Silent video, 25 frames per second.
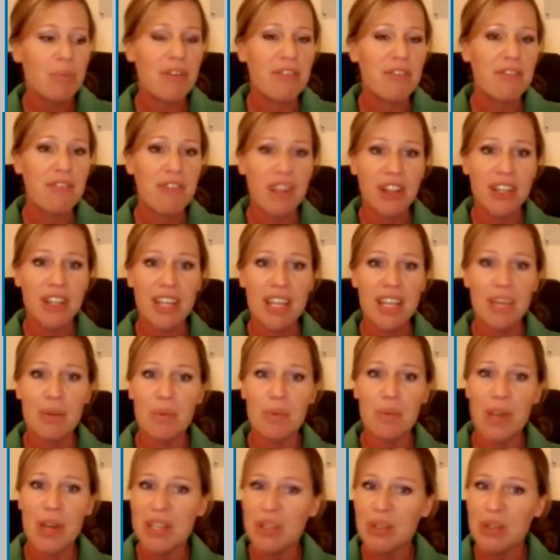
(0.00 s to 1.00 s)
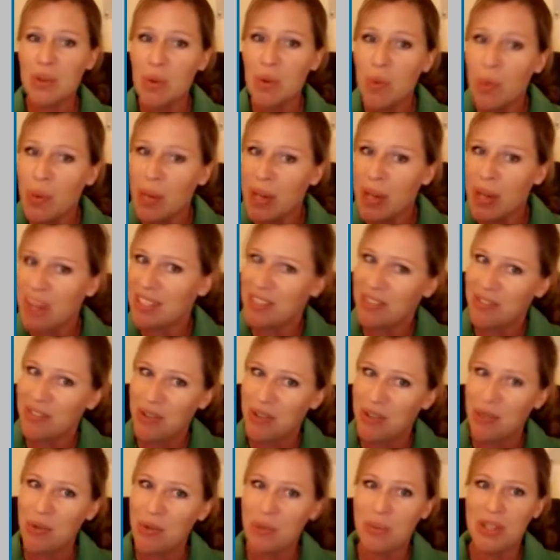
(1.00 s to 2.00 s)
But funding is always
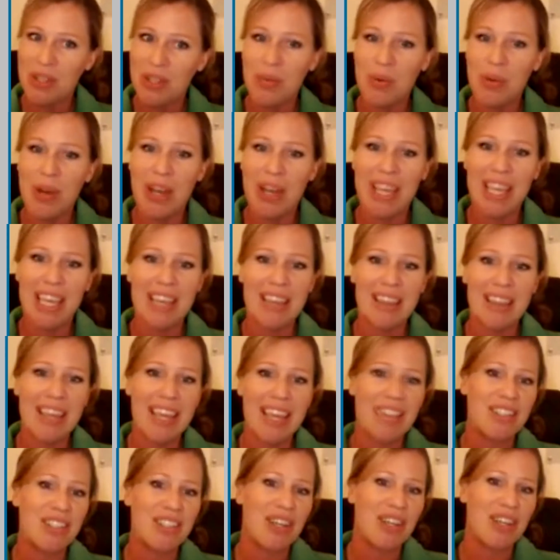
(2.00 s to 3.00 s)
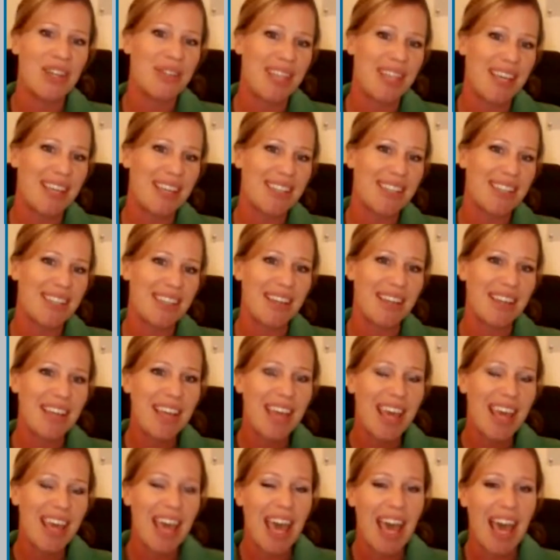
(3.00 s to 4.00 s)
difficult when you're working in the NGO
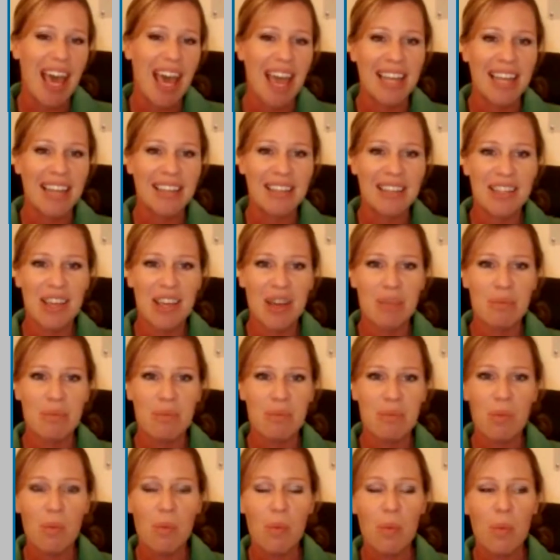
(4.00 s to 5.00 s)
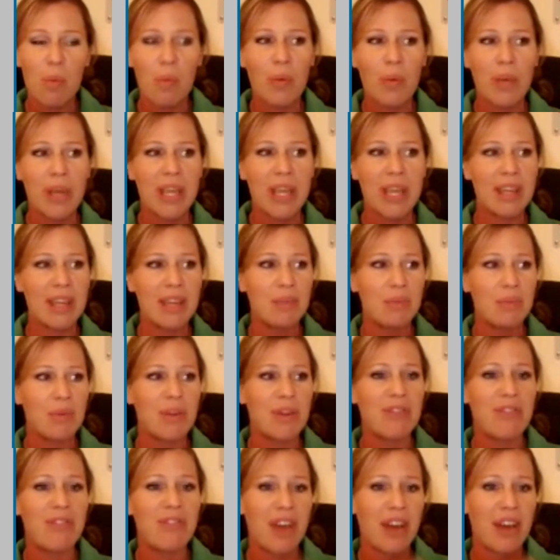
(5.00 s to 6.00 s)
sector. And
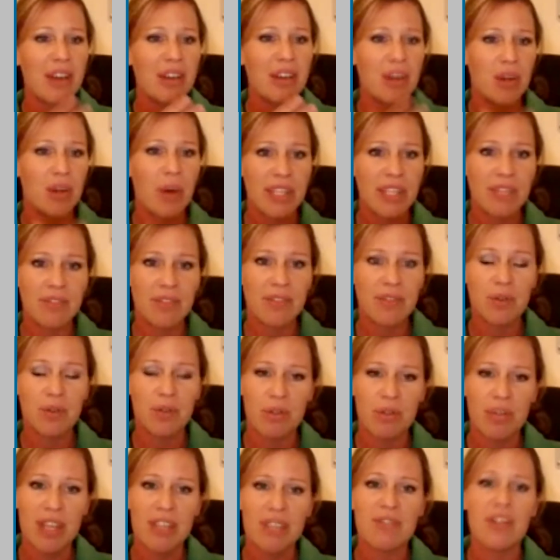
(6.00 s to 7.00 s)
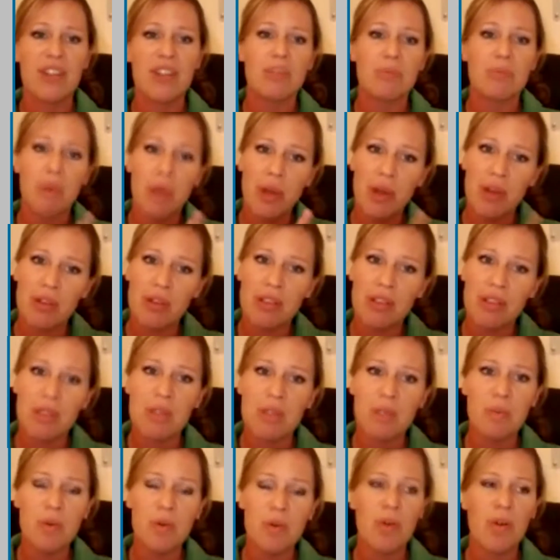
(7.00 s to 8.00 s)
we found it quite difficult to raise funds, but we
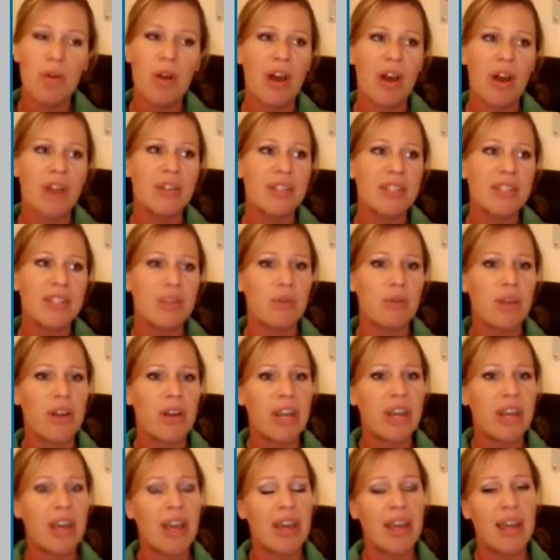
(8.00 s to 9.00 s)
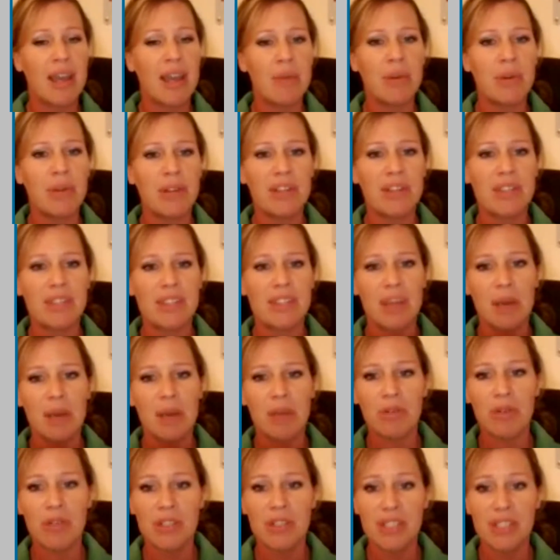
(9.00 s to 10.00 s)
got some small grants that enabled us
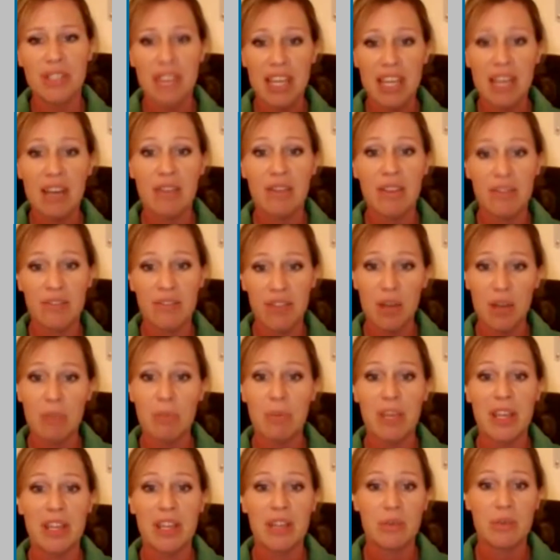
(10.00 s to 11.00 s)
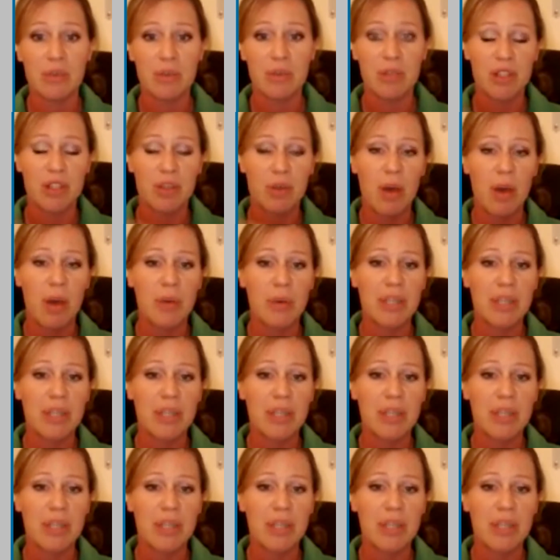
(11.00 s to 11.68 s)
to come across to here in the Philippines, which is